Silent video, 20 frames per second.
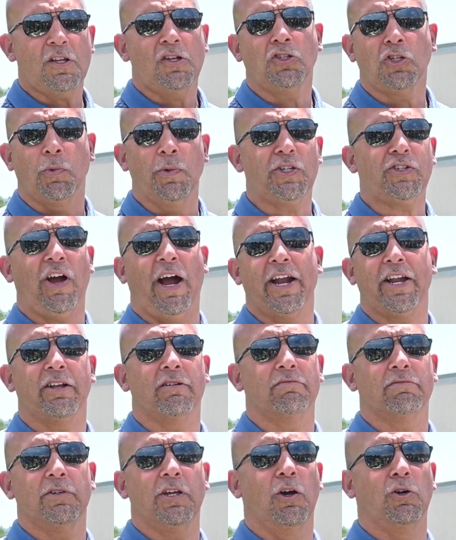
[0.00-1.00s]
So we try
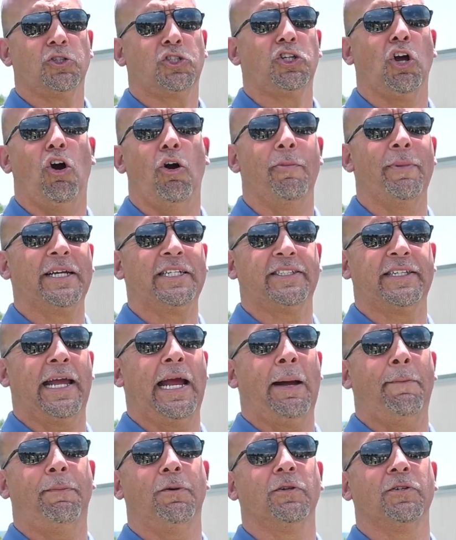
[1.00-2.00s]
to, show them
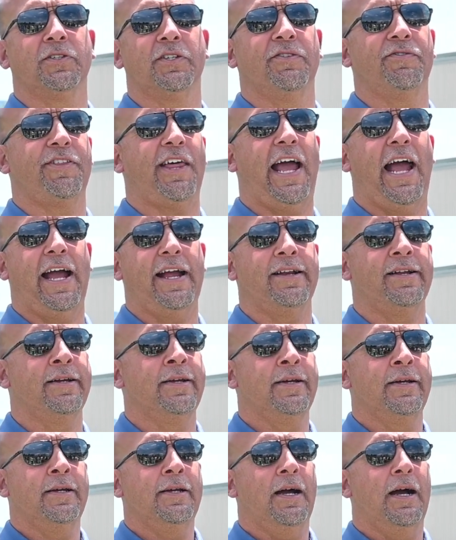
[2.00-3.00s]
examples of that.
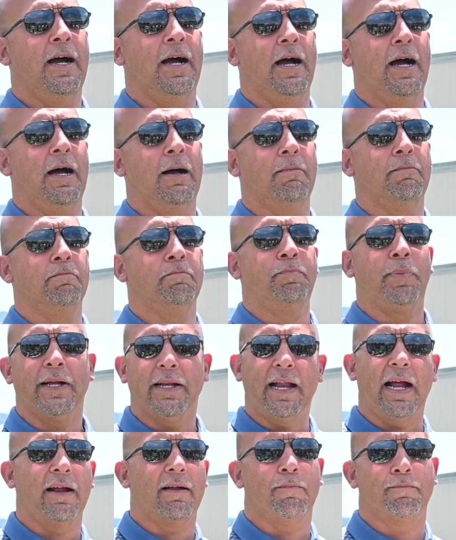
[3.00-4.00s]

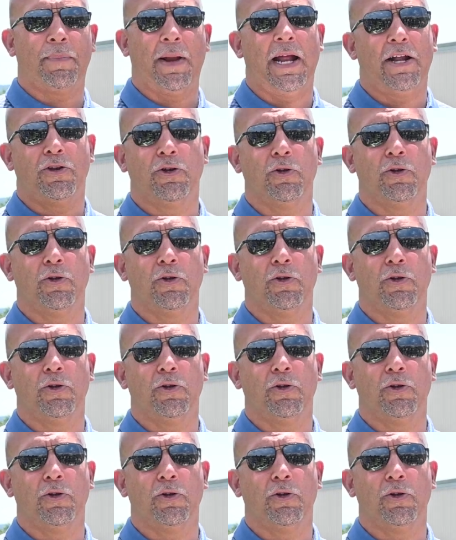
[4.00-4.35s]
But I